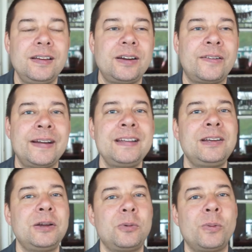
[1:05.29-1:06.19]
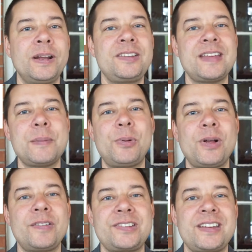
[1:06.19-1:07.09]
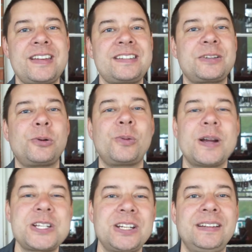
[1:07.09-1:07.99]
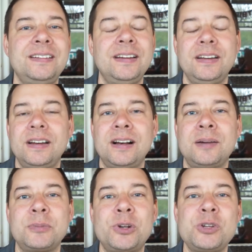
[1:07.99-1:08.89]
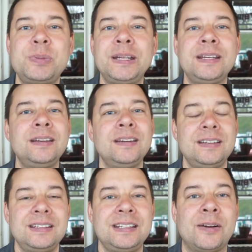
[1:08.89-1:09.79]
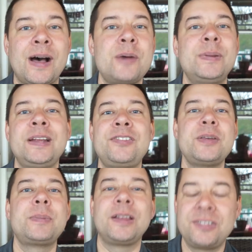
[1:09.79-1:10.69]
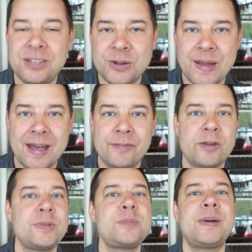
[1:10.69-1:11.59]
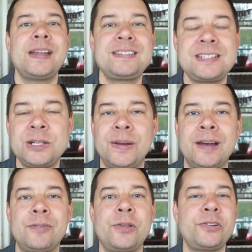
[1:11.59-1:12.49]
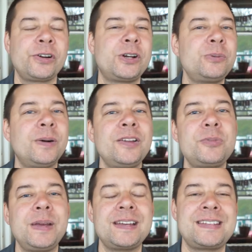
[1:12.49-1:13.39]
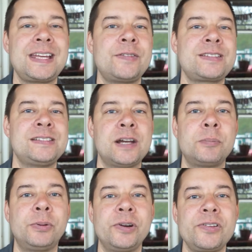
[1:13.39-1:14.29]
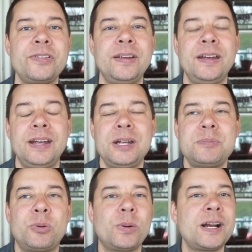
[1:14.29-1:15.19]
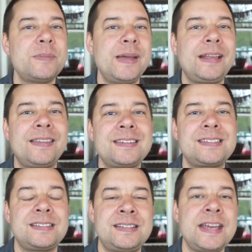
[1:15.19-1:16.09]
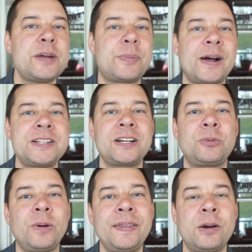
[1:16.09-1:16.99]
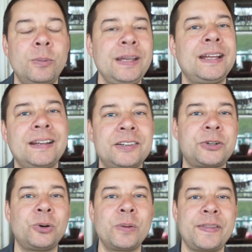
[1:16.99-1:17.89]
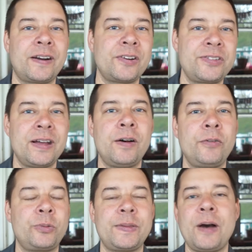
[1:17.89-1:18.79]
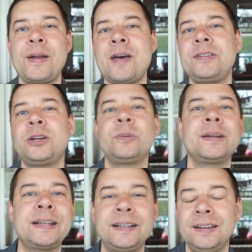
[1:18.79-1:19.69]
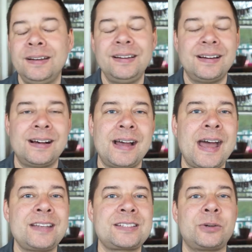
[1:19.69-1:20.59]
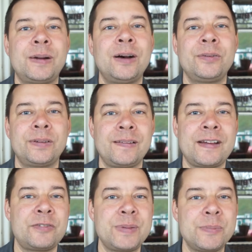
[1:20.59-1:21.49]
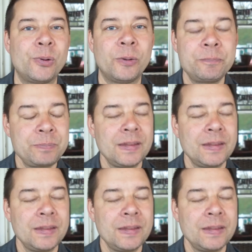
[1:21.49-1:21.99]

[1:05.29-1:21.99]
Alright, one example of a statistical question could be, how many siblings do you have? How many pets do you have? Those are good ones because they give us numbers. But we're going to make this data project one that we can control within ourselves without having to really ask around a lot of people.